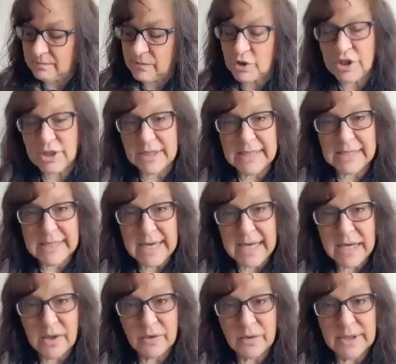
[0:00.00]
shutting
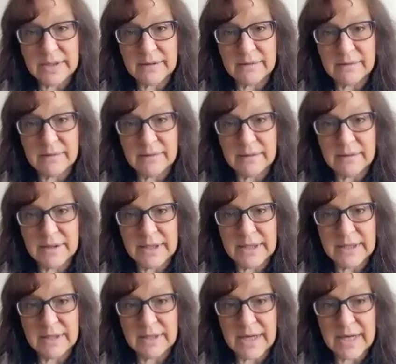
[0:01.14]
down,
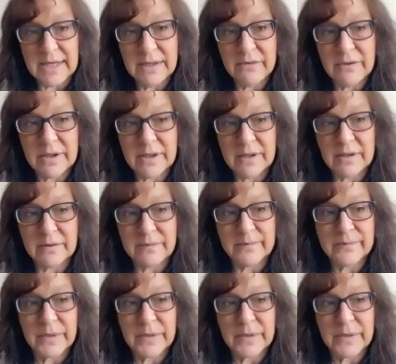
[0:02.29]
and kind of